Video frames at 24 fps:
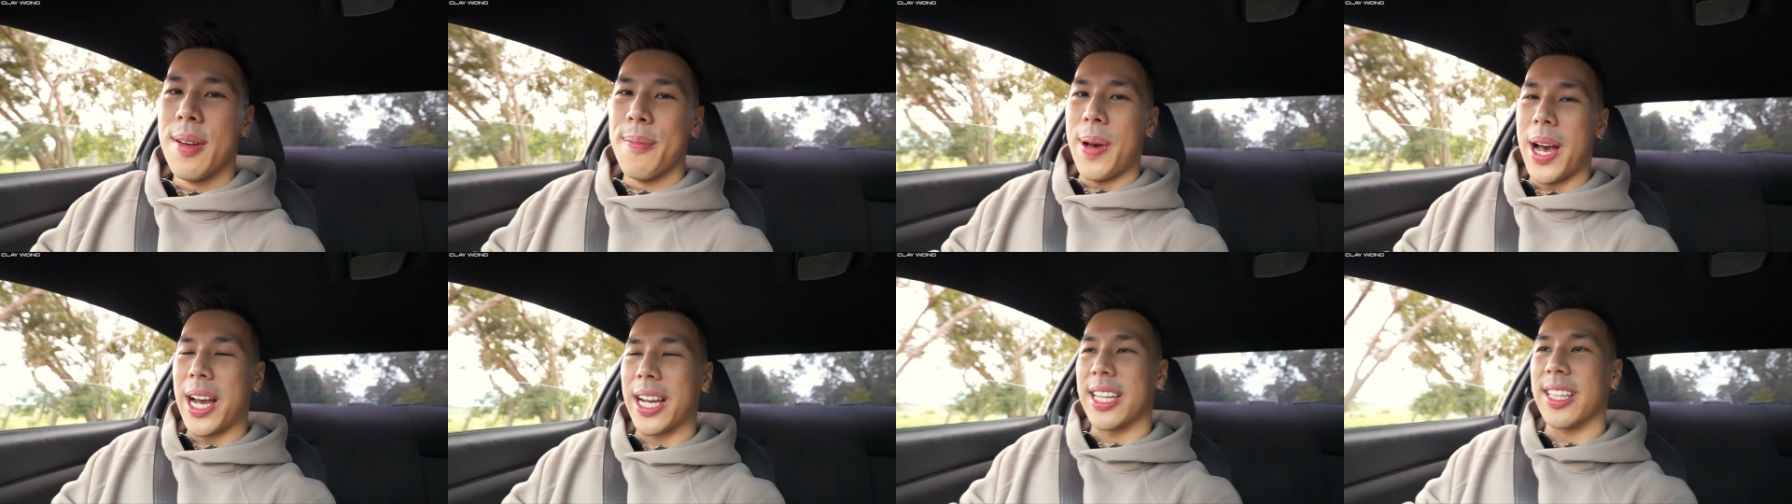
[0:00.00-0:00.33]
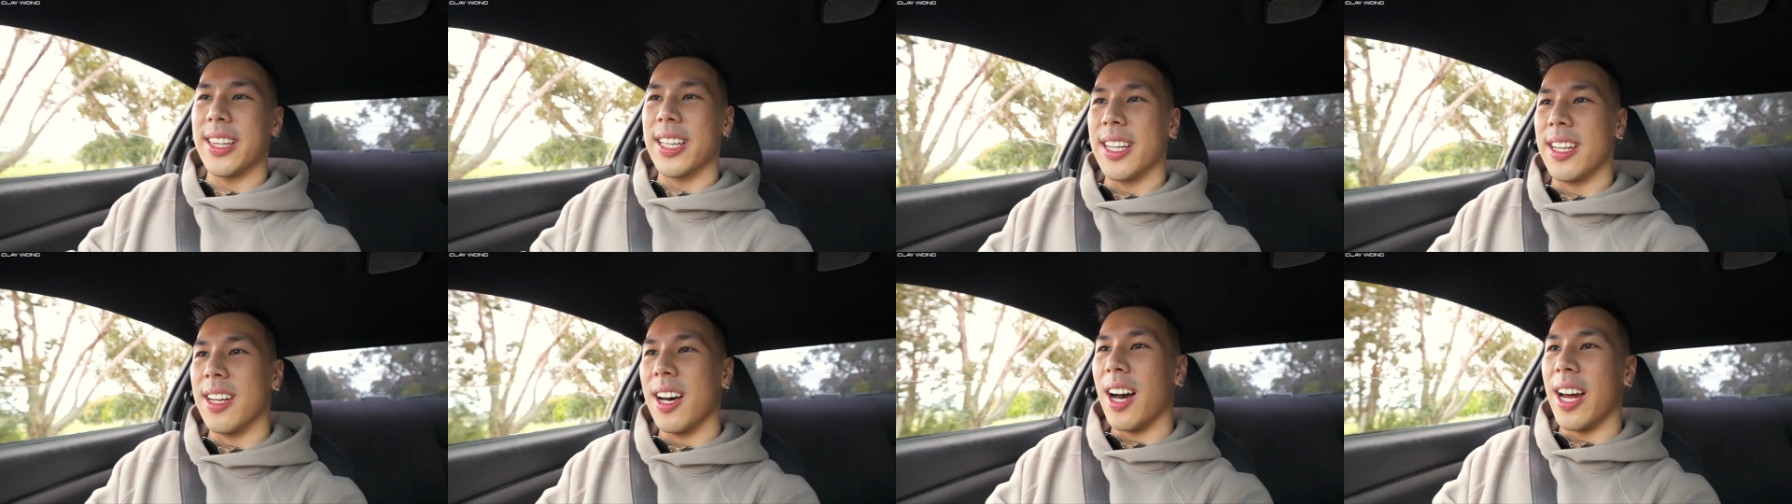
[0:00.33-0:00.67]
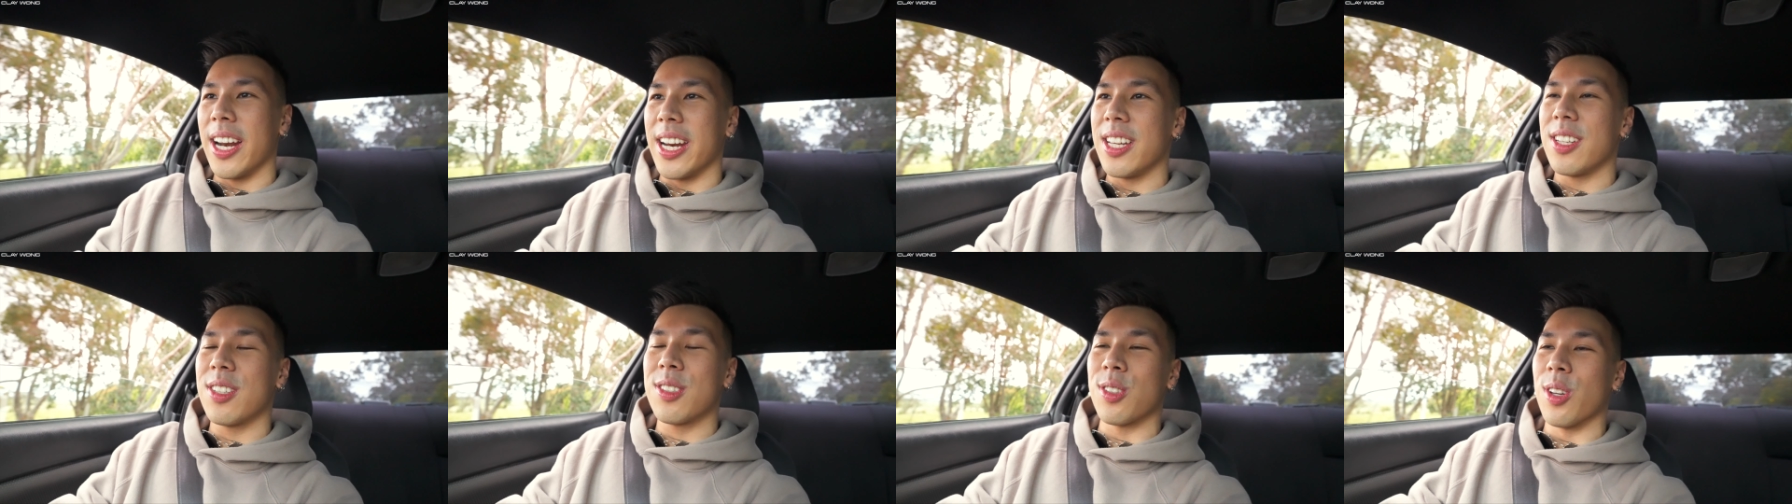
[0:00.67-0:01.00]
back in the
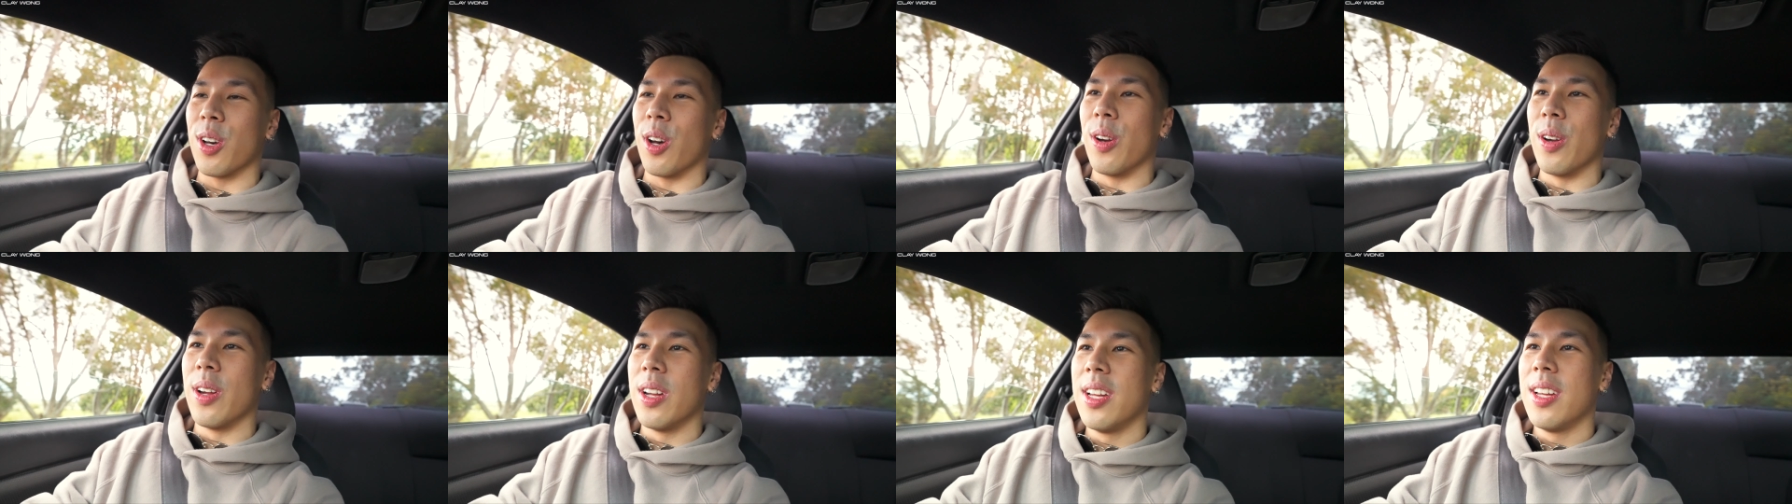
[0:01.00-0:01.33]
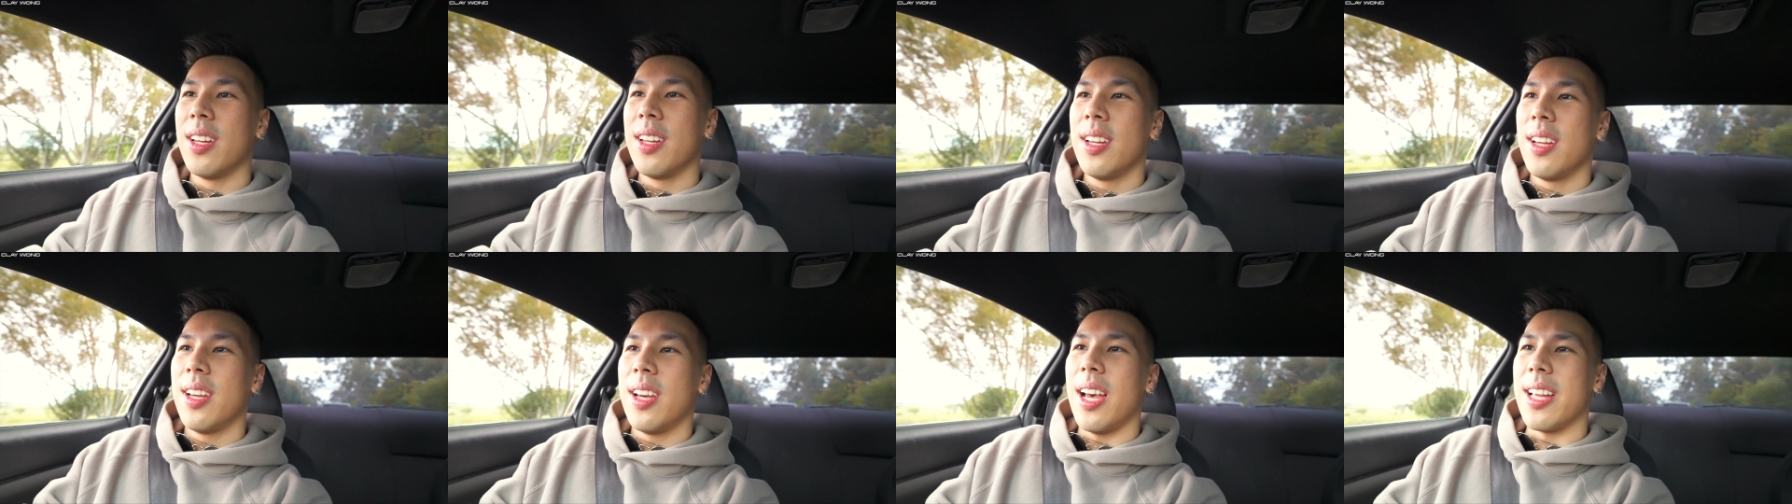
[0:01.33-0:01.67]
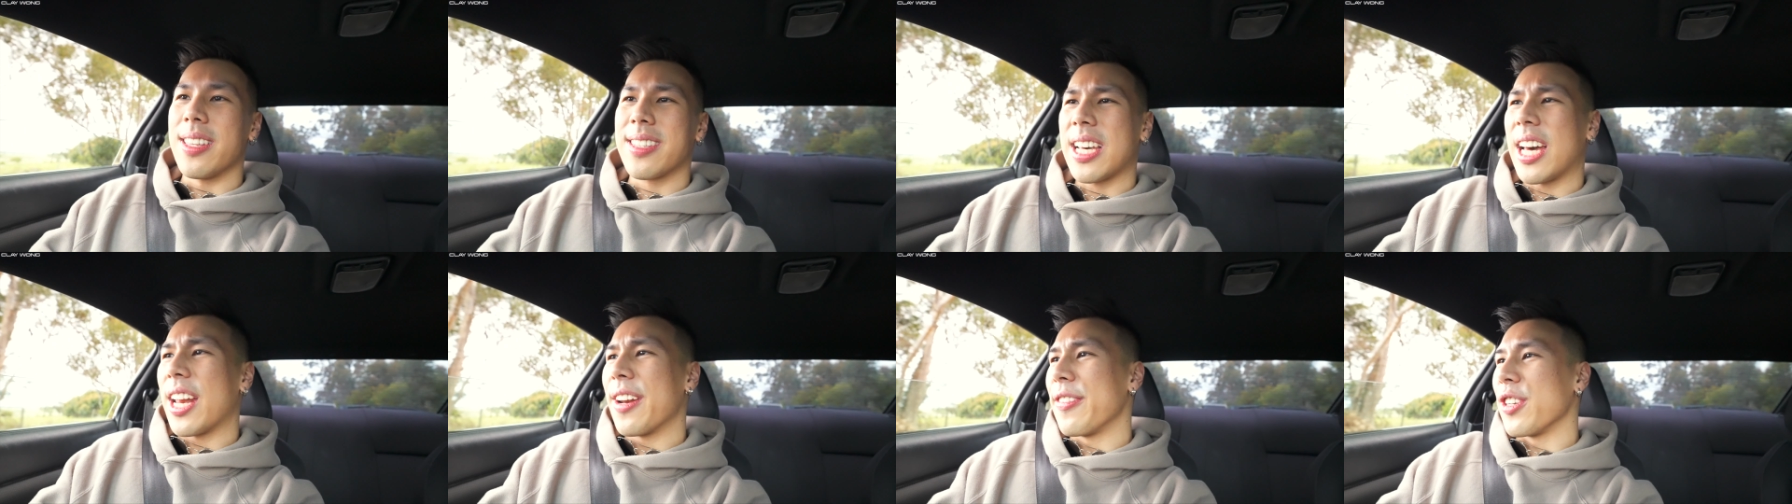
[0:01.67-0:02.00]
'90s. So
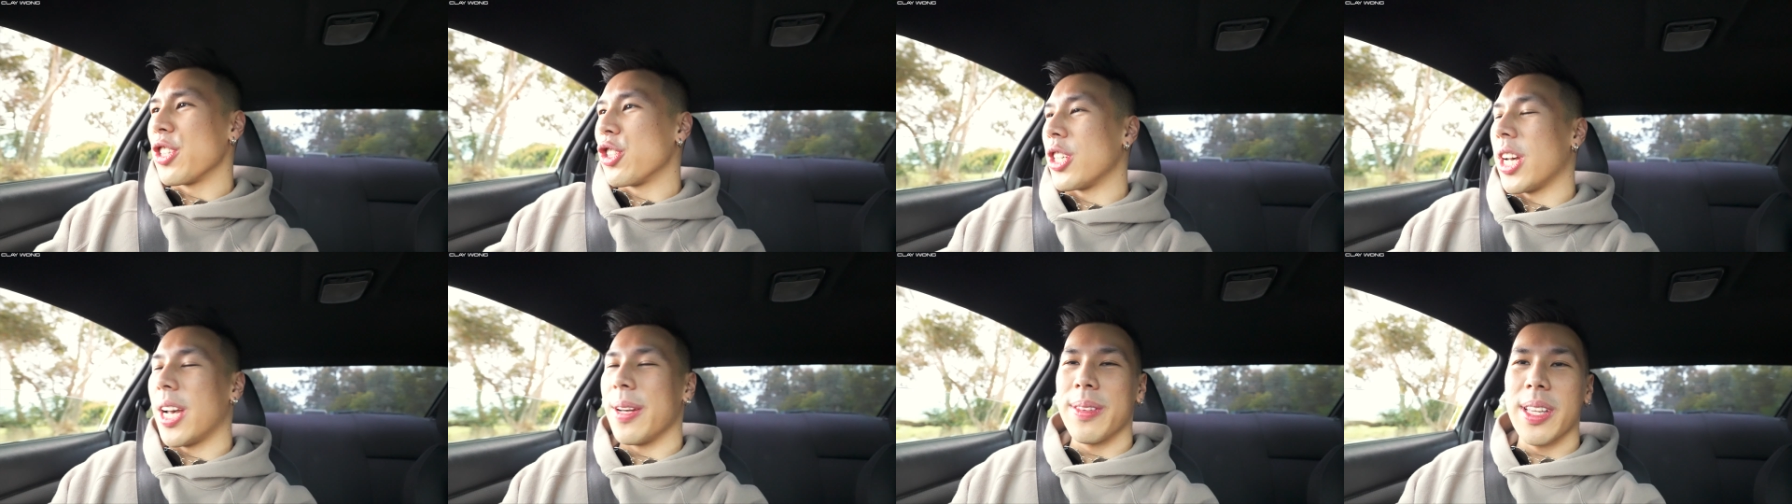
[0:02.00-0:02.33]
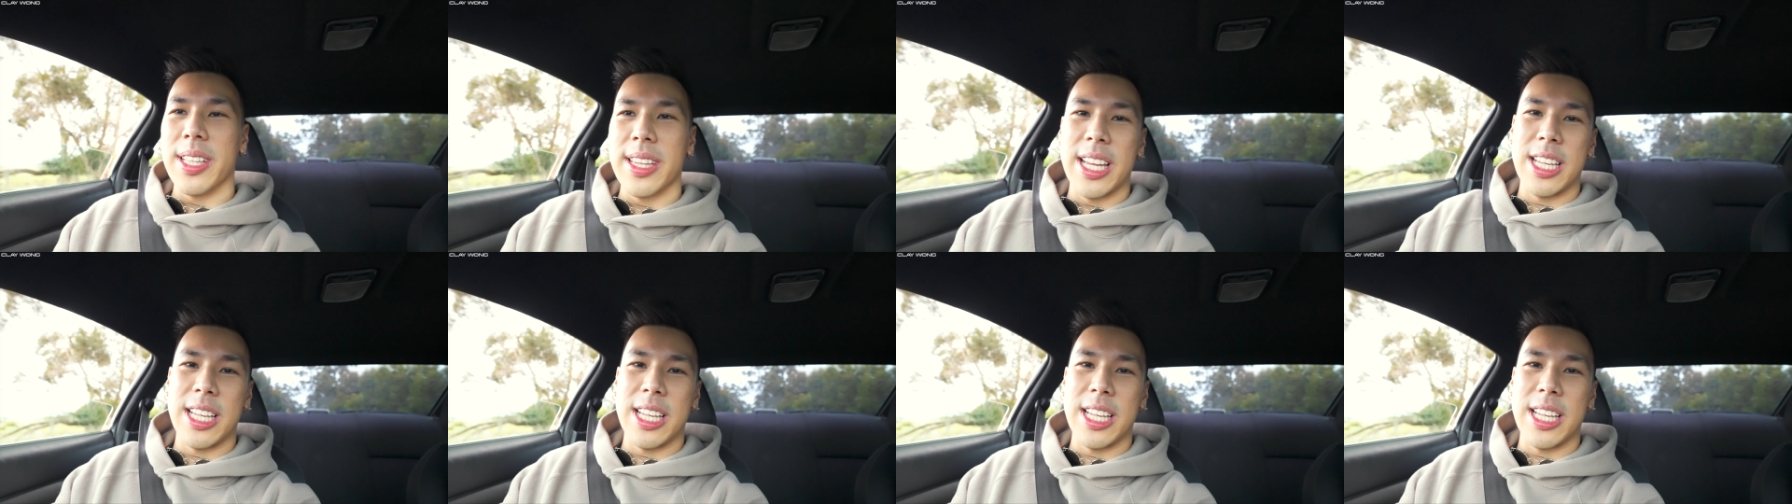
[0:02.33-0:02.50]
it's kind of a shame that